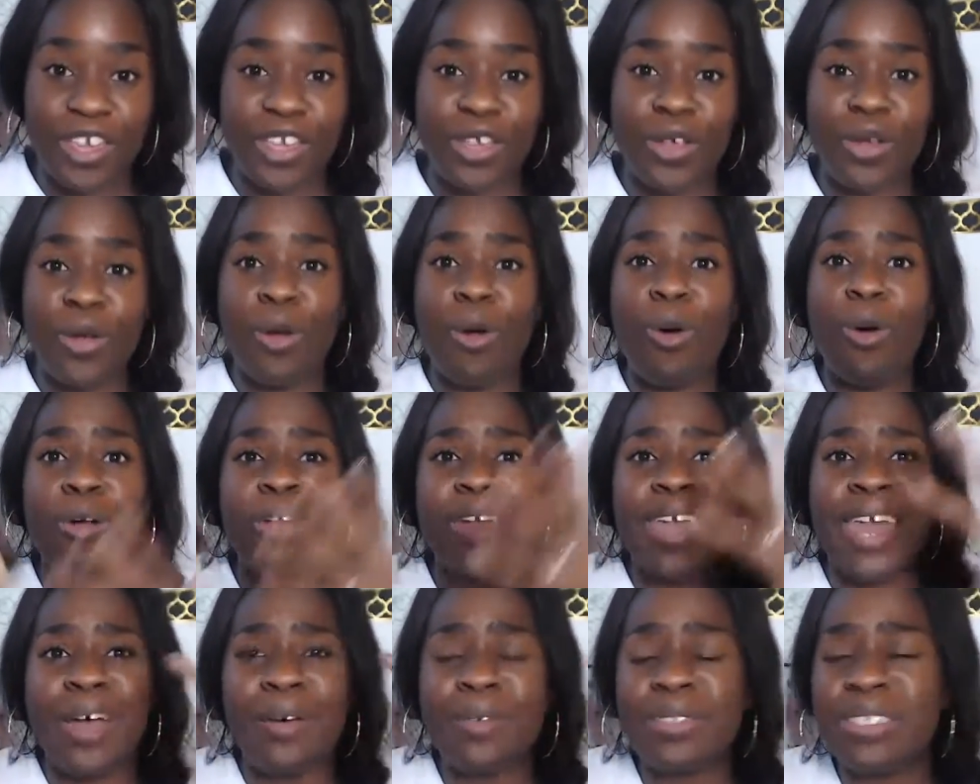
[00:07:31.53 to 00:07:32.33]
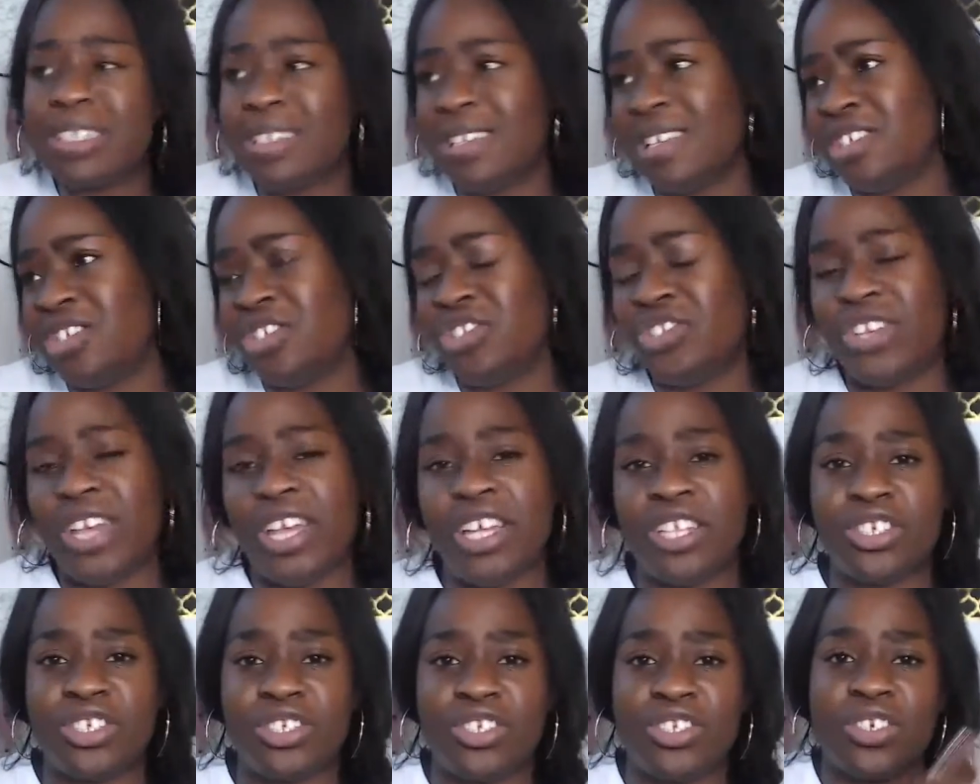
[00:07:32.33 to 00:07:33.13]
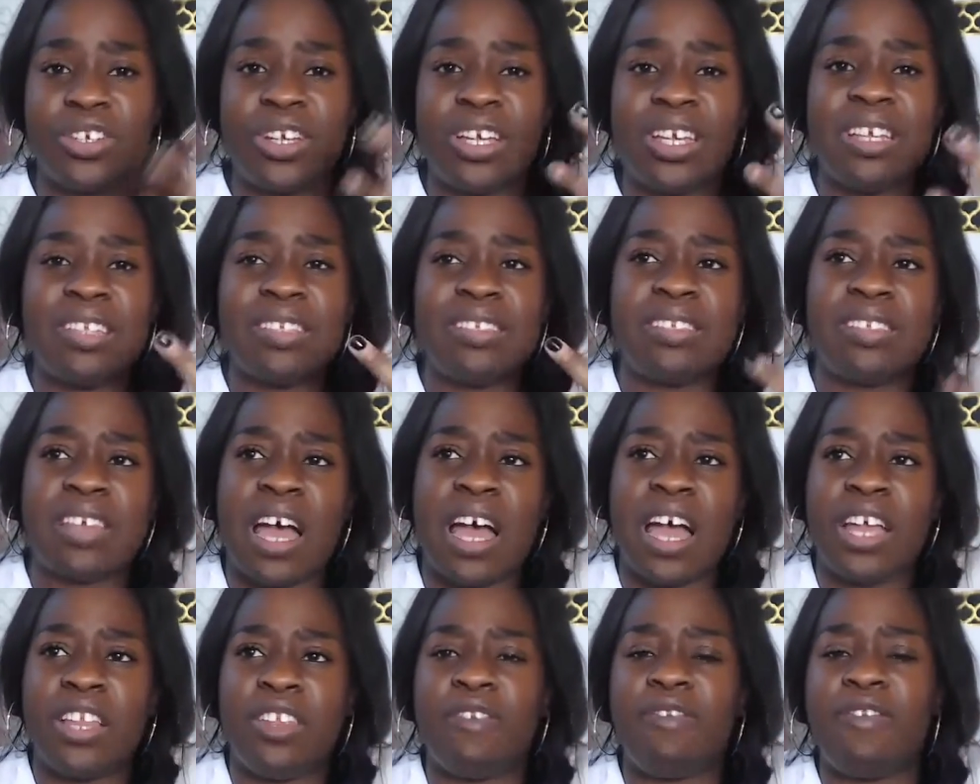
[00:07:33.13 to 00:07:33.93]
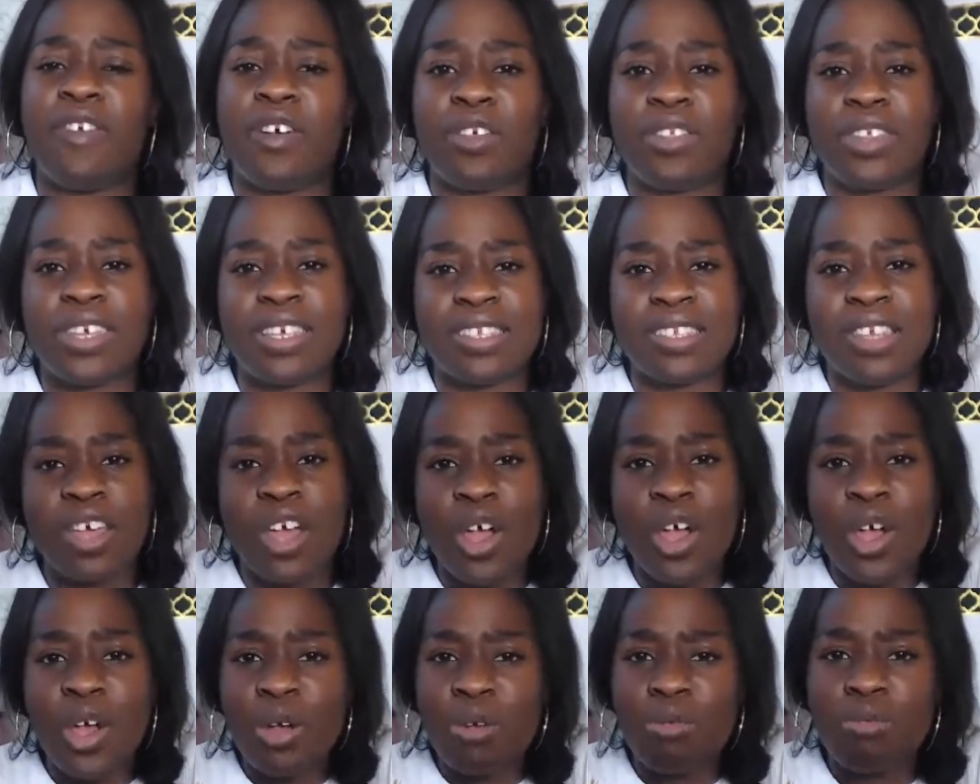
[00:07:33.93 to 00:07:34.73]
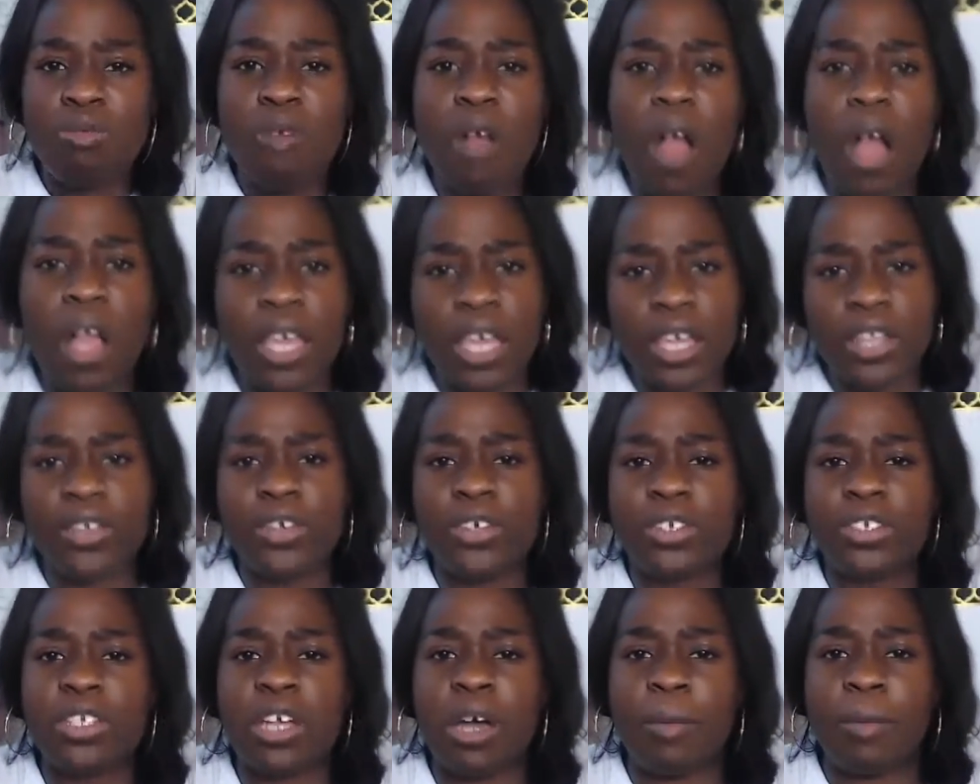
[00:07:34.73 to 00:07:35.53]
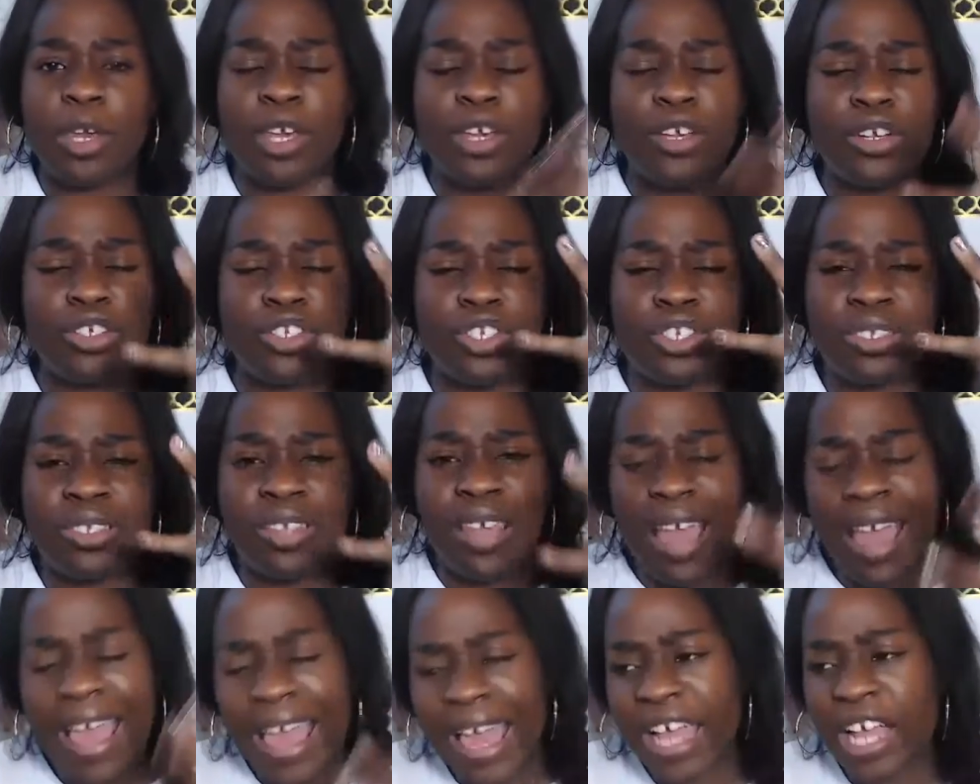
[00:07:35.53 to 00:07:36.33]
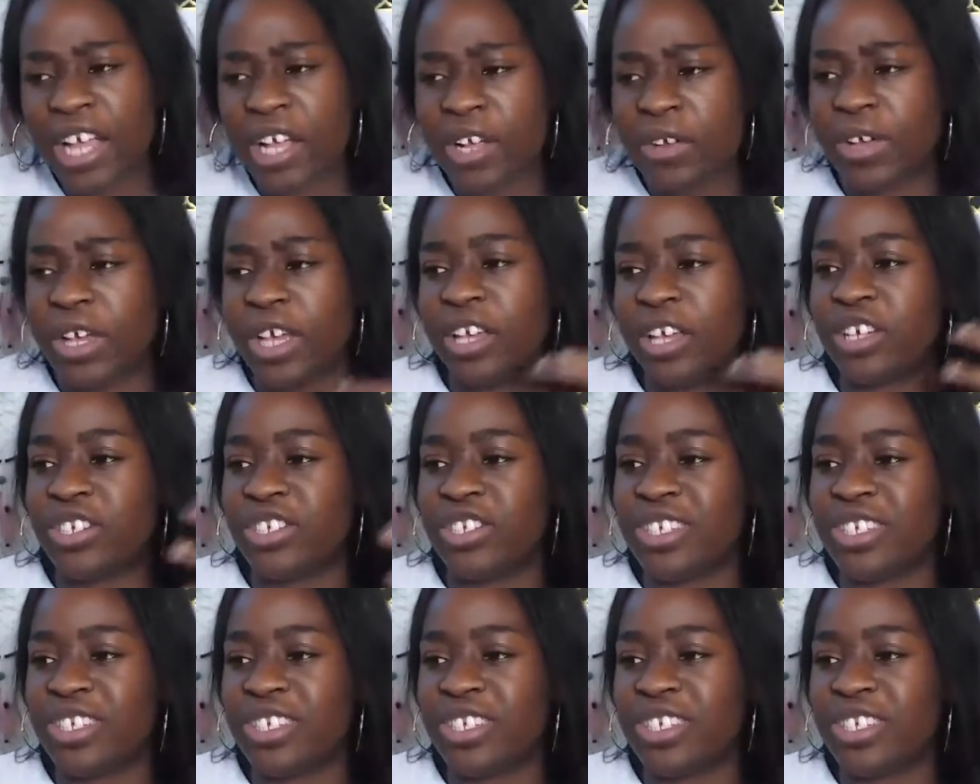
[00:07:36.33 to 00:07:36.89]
Your whole countenance changes. Your inside, you feel this rock in your stomach. You're just angry.